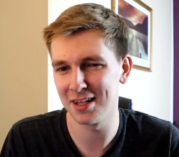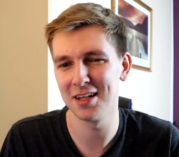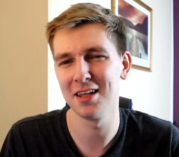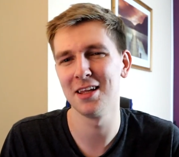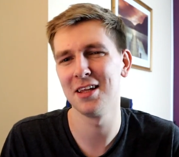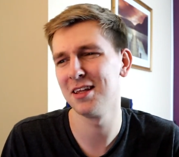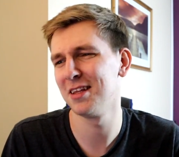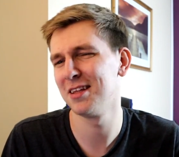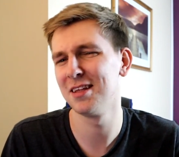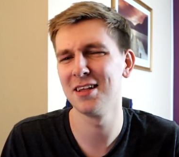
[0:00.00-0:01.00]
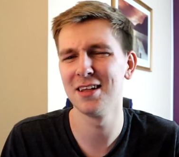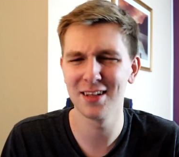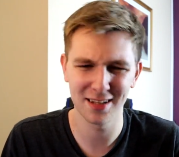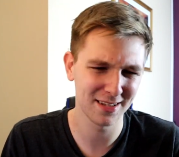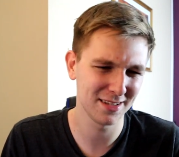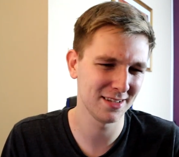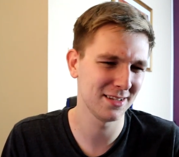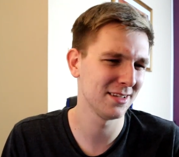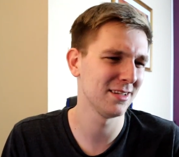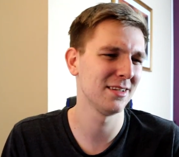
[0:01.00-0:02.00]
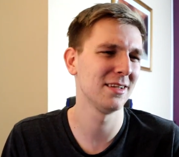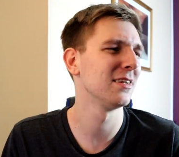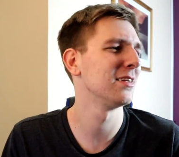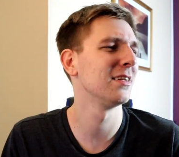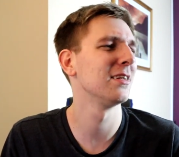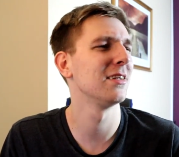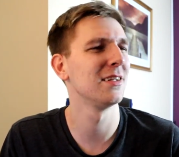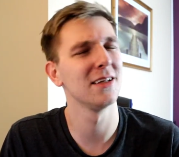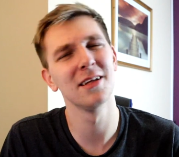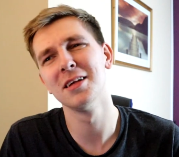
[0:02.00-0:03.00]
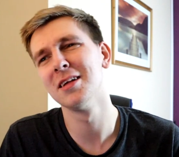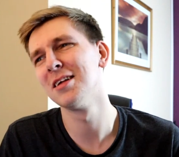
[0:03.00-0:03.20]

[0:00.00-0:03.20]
Nothing is said.